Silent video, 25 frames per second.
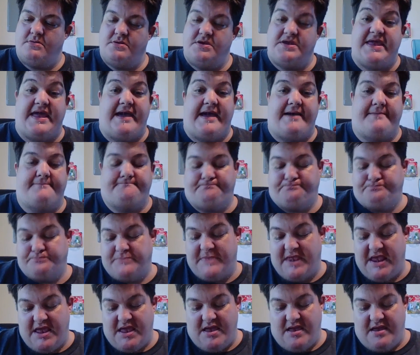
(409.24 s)
Yeah.
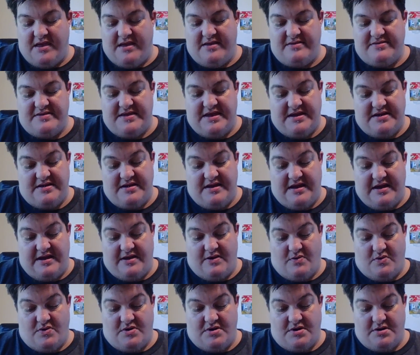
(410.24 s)
And then
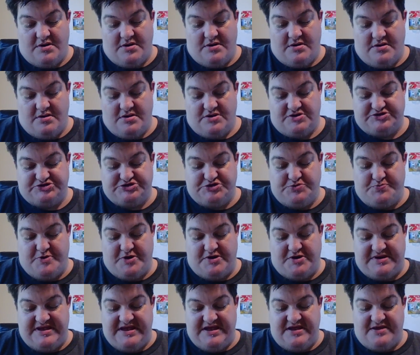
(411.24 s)
our Super
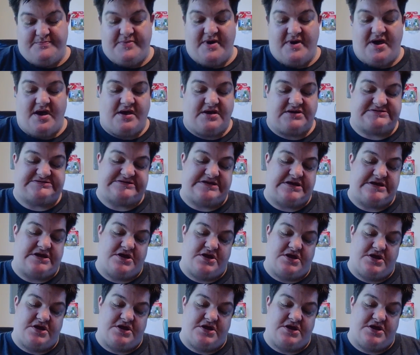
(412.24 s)
Geek Box